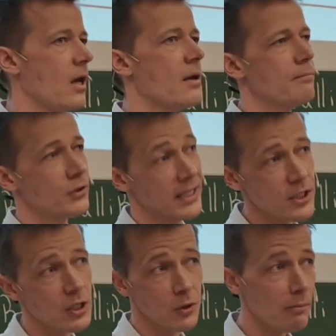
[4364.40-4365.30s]

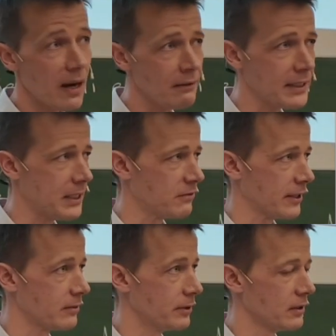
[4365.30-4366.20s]
Potentially numerically
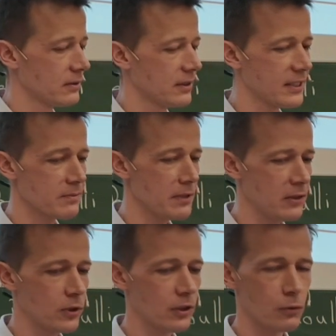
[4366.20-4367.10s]
tractable. That doesn't mean
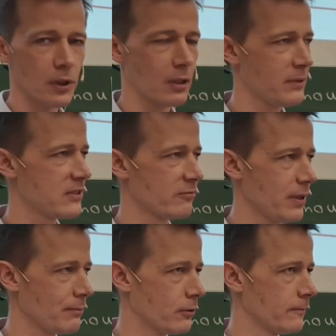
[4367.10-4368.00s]
you can do it on a piece of
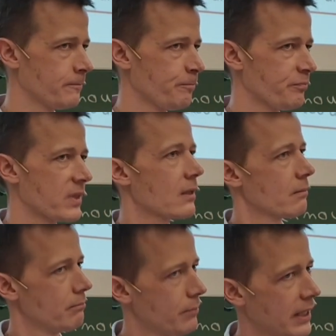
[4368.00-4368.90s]
paper,
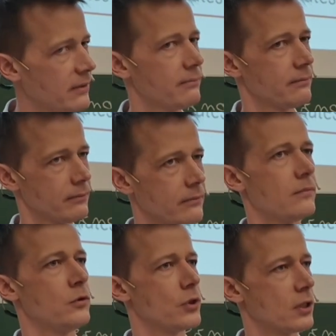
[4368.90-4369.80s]
but
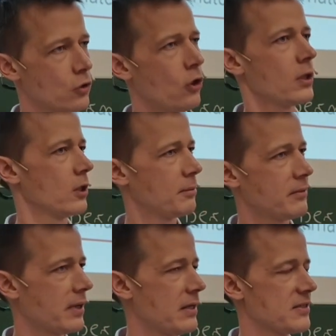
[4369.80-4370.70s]
you can call an
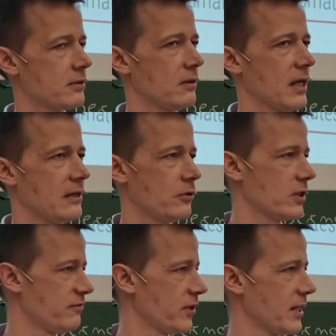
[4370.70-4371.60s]
optimizer and you can
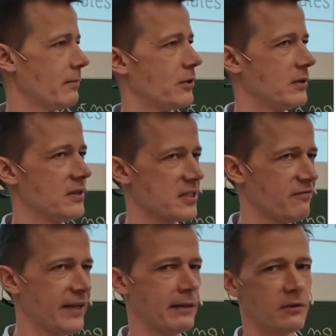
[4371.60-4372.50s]
forget about it. It's a
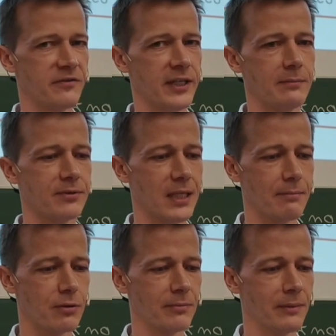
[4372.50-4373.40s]
fire and forget type
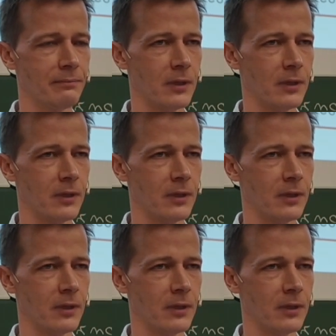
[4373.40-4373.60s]
problem.